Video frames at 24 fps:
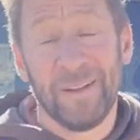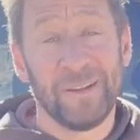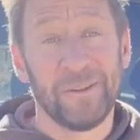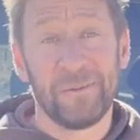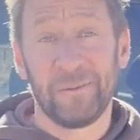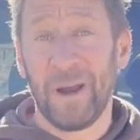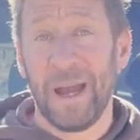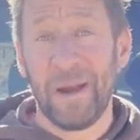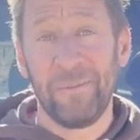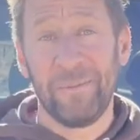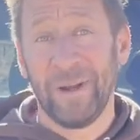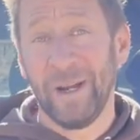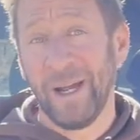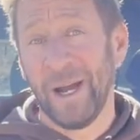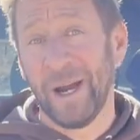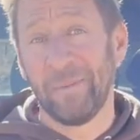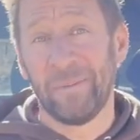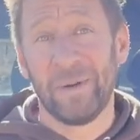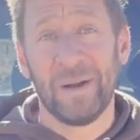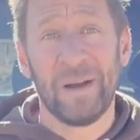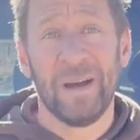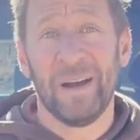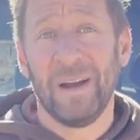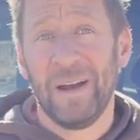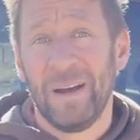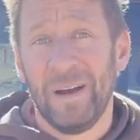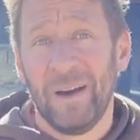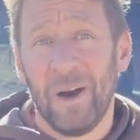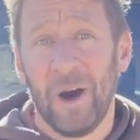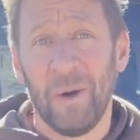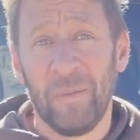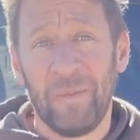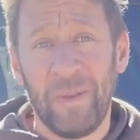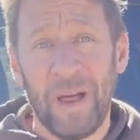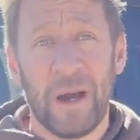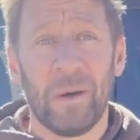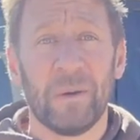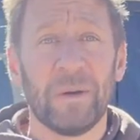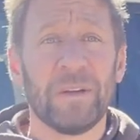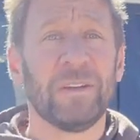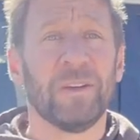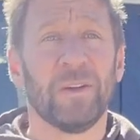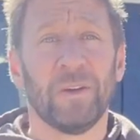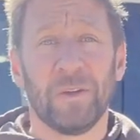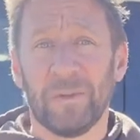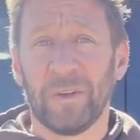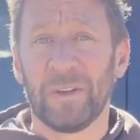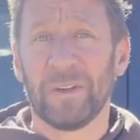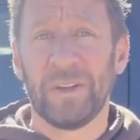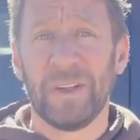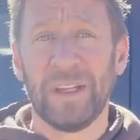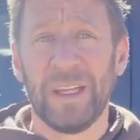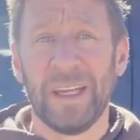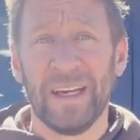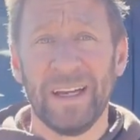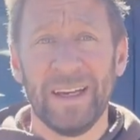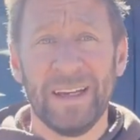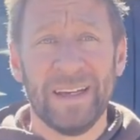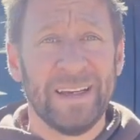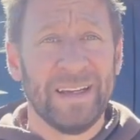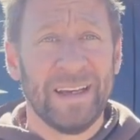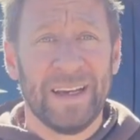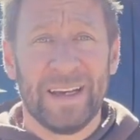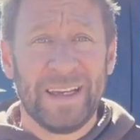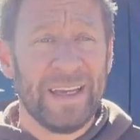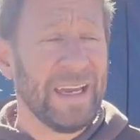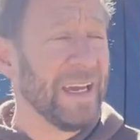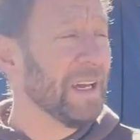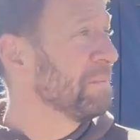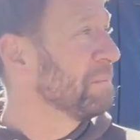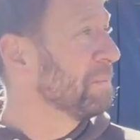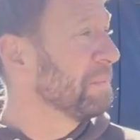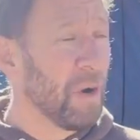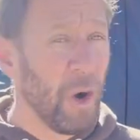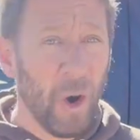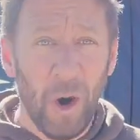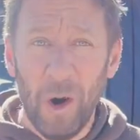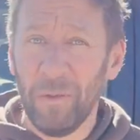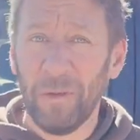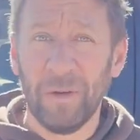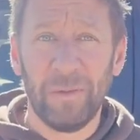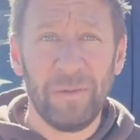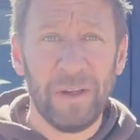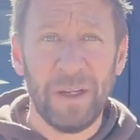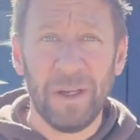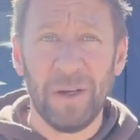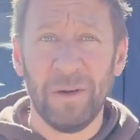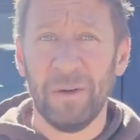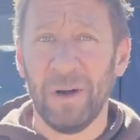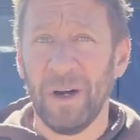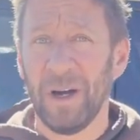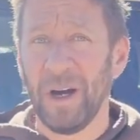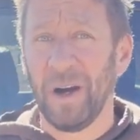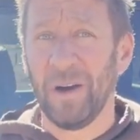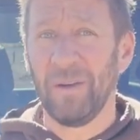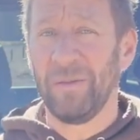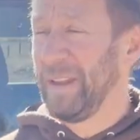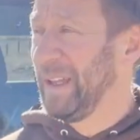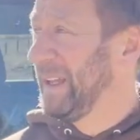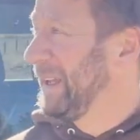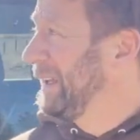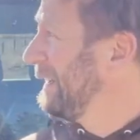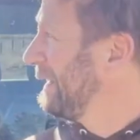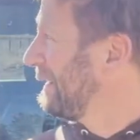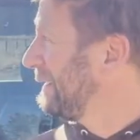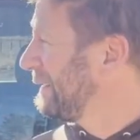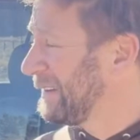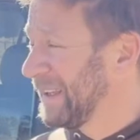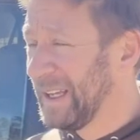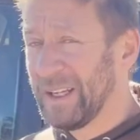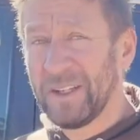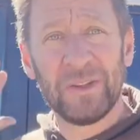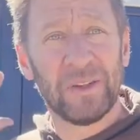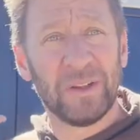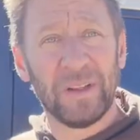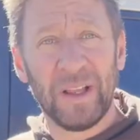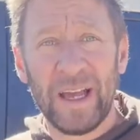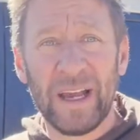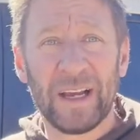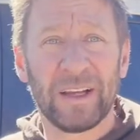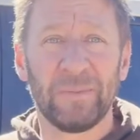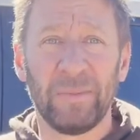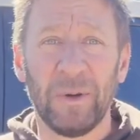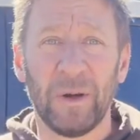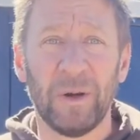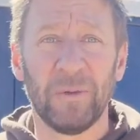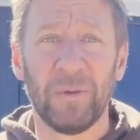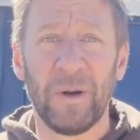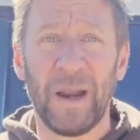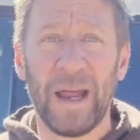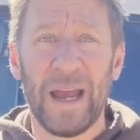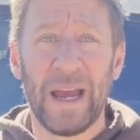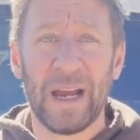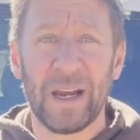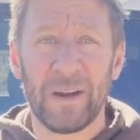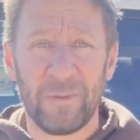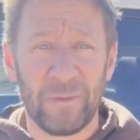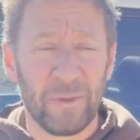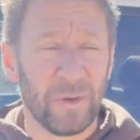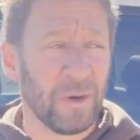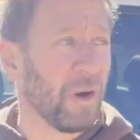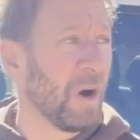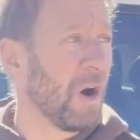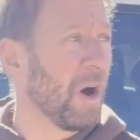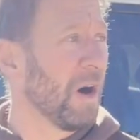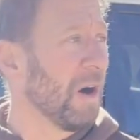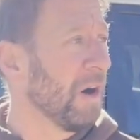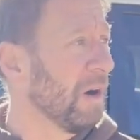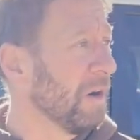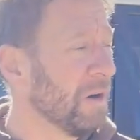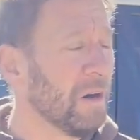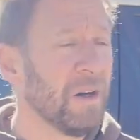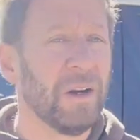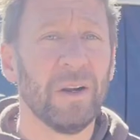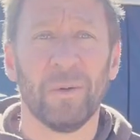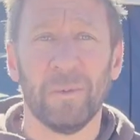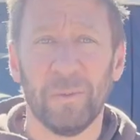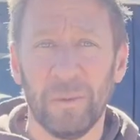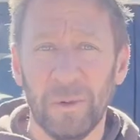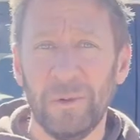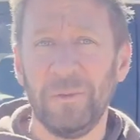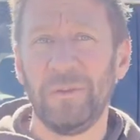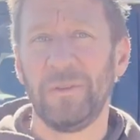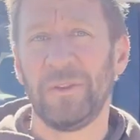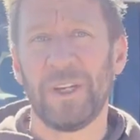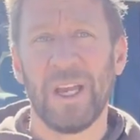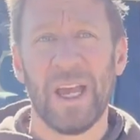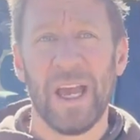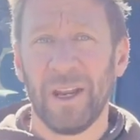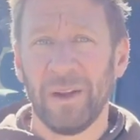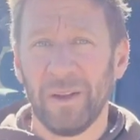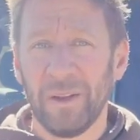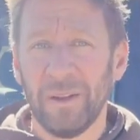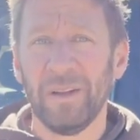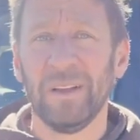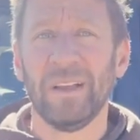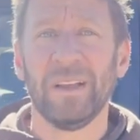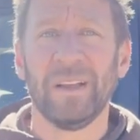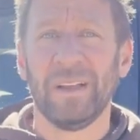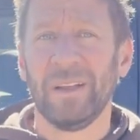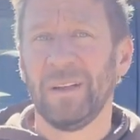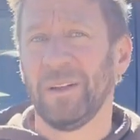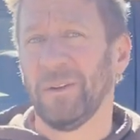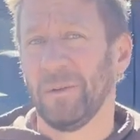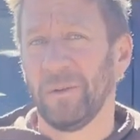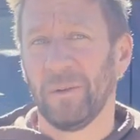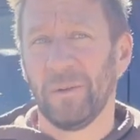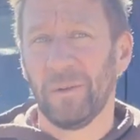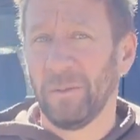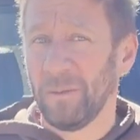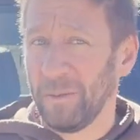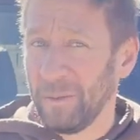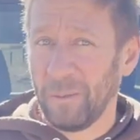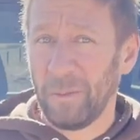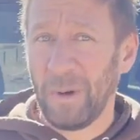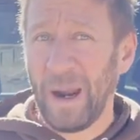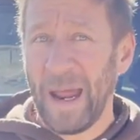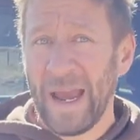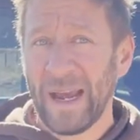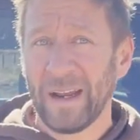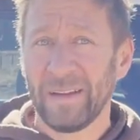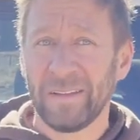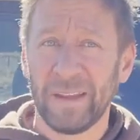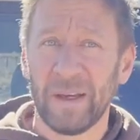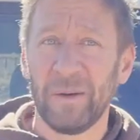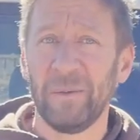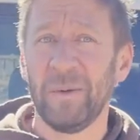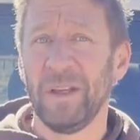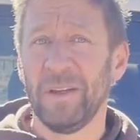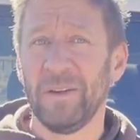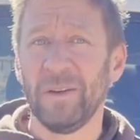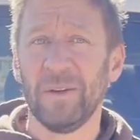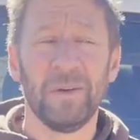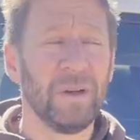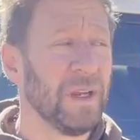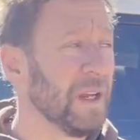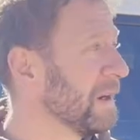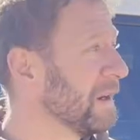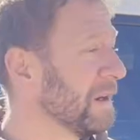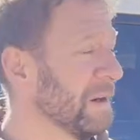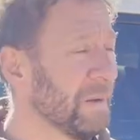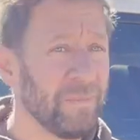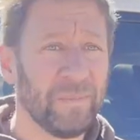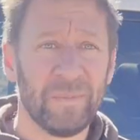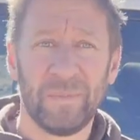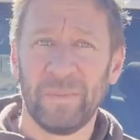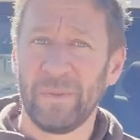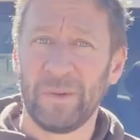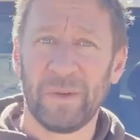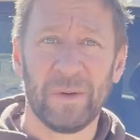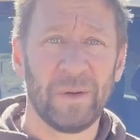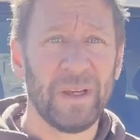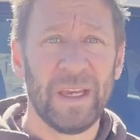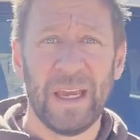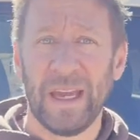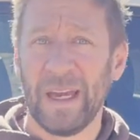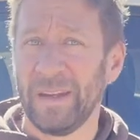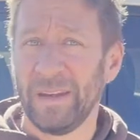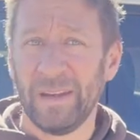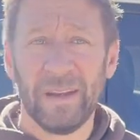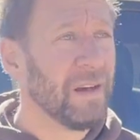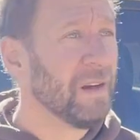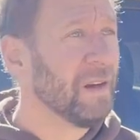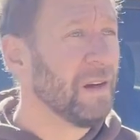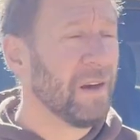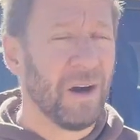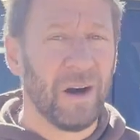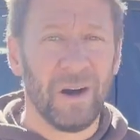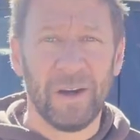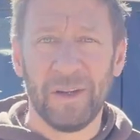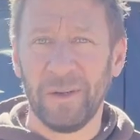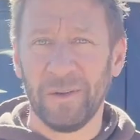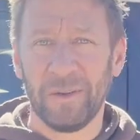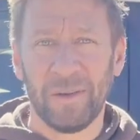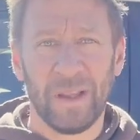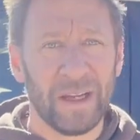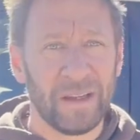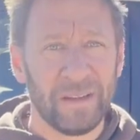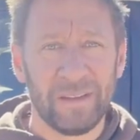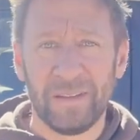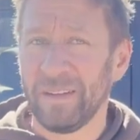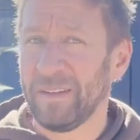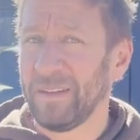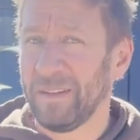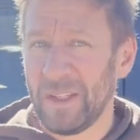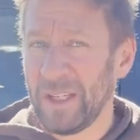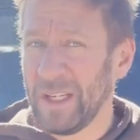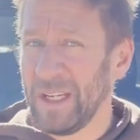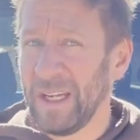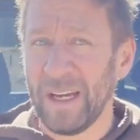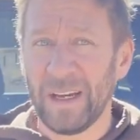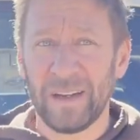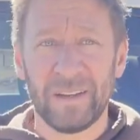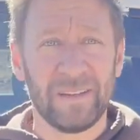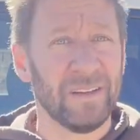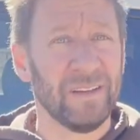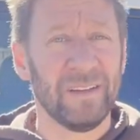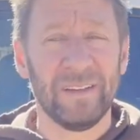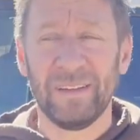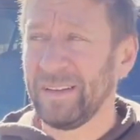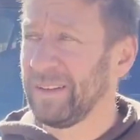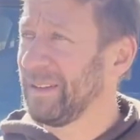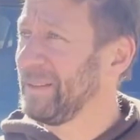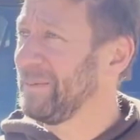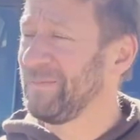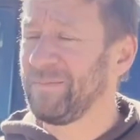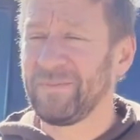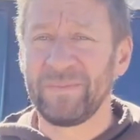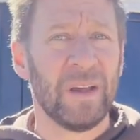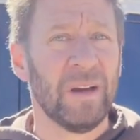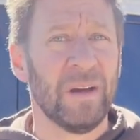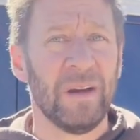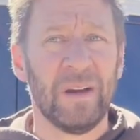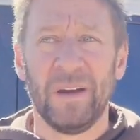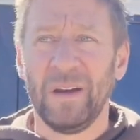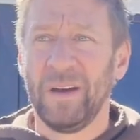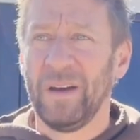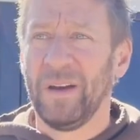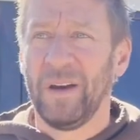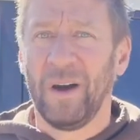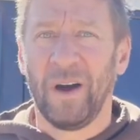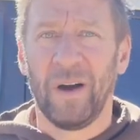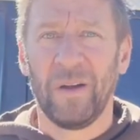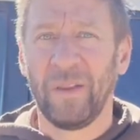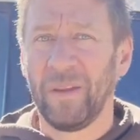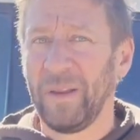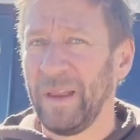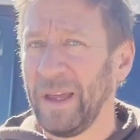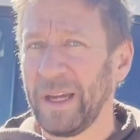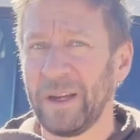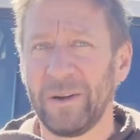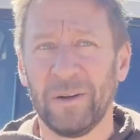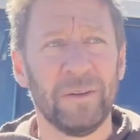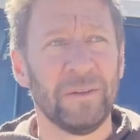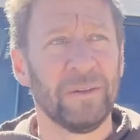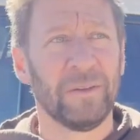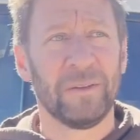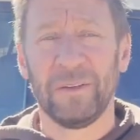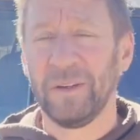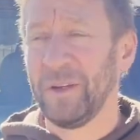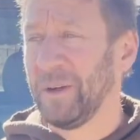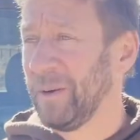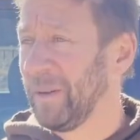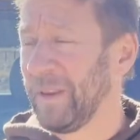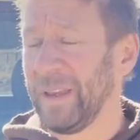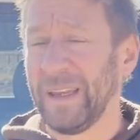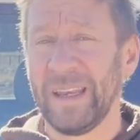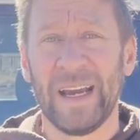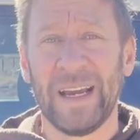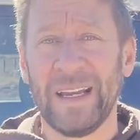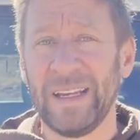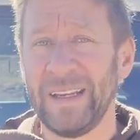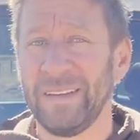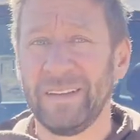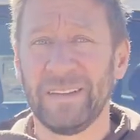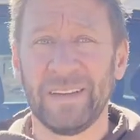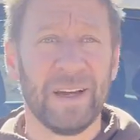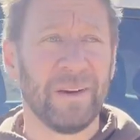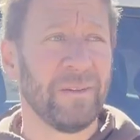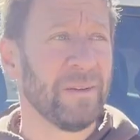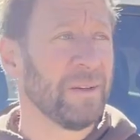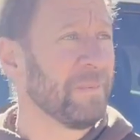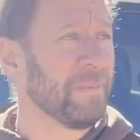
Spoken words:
let's wrap it up. Hope that was useful to you. Again, overview of the Essential Expo rack for all roof channel racks that we do here. So again, all your Lexus GXs, all the Land Cruisers newer than 97,